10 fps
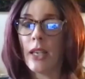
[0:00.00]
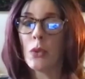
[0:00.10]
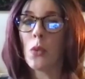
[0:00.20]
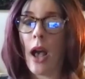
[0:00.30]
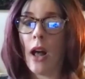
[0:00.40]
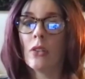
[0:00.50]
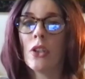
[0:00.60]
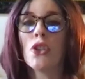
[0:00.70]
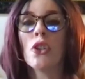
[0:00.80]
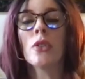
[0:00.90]
as well
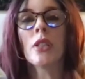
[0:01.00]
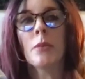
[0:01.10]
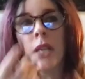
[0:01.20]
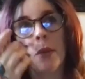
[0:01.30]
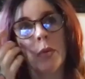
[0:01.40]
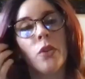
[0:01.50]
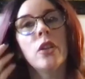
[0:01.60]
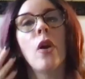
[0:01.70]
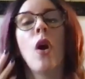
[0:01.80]
because you know sometimes when you go